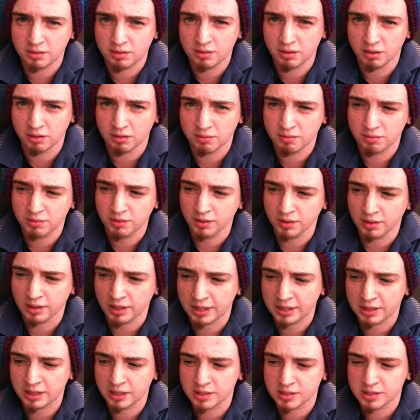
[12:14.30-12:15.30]
don't feel
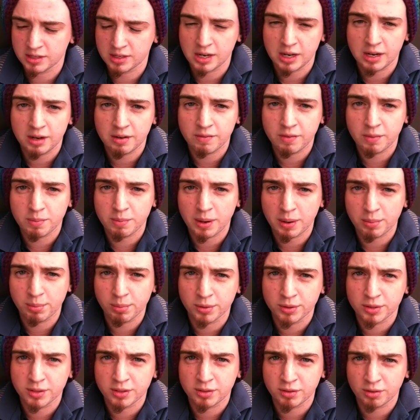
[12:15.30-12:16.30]
like there's a need for
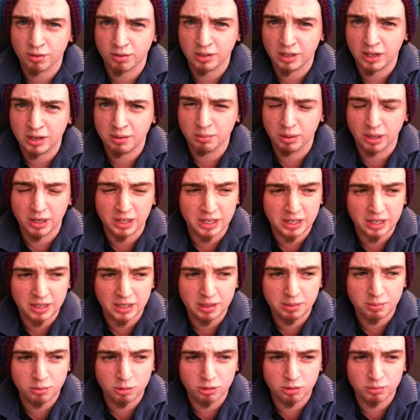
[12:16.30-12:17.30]
people to donate money
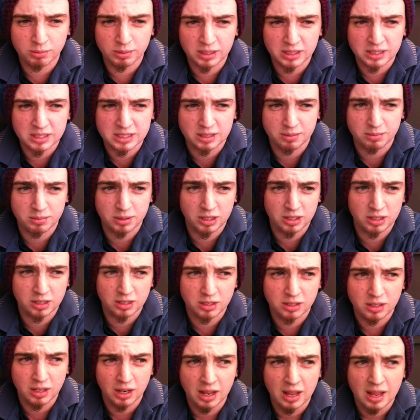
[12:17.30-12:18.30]
anymore, because I'm
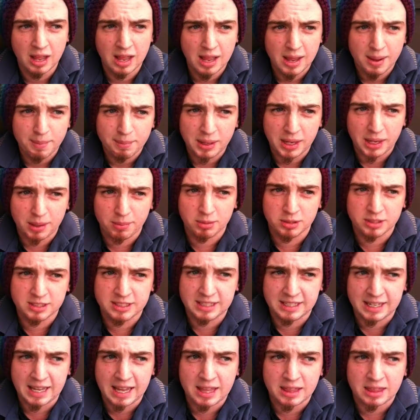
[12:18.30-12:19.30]
gonna be able
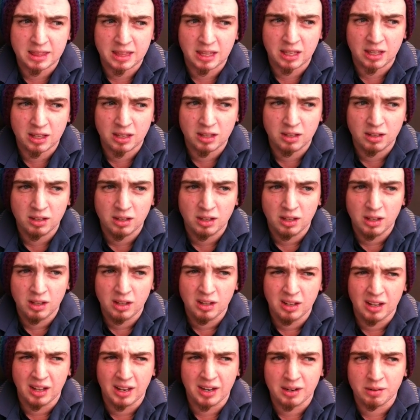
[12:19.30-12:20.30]
to get there.
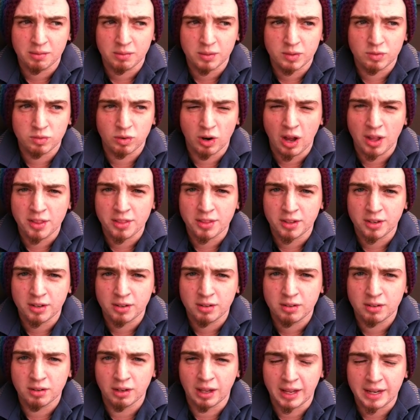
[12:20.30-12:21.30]
And I would rather,
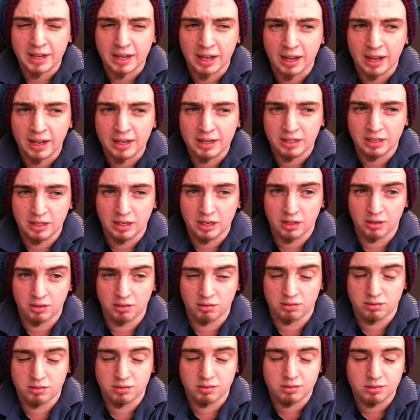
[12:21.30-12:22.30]
like,
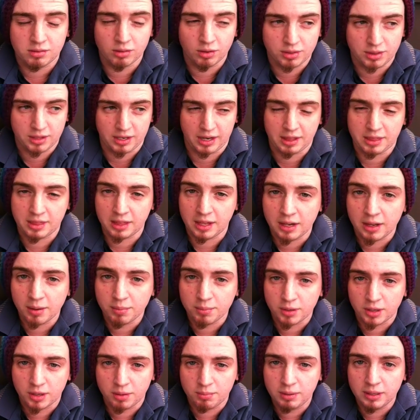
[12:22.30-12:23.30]
not that I think
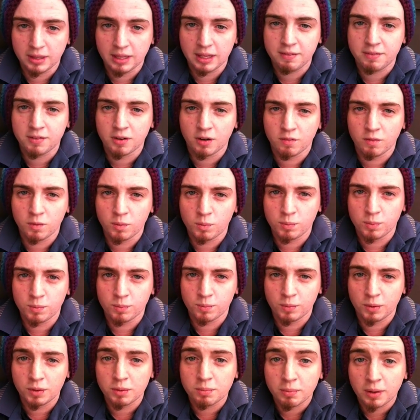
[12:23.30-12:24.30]
I'm gonna be left over
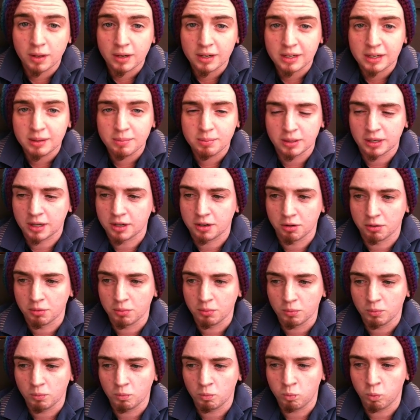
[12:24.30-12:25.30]
with money, but I
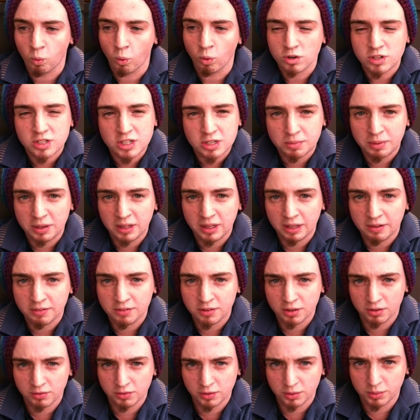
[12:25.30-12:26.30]
don't want to be
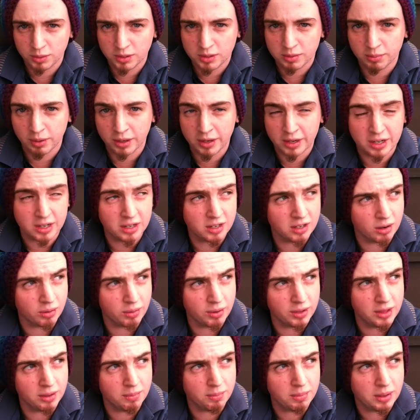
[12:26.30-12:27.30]
left over with money,
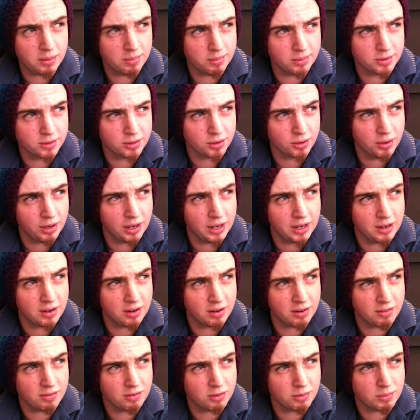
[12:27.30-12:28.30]
knowing that people
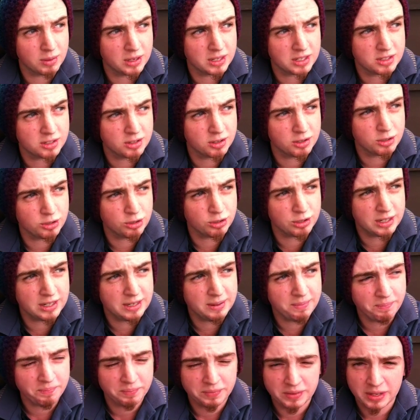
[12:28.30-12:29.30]
donated it for my surgery.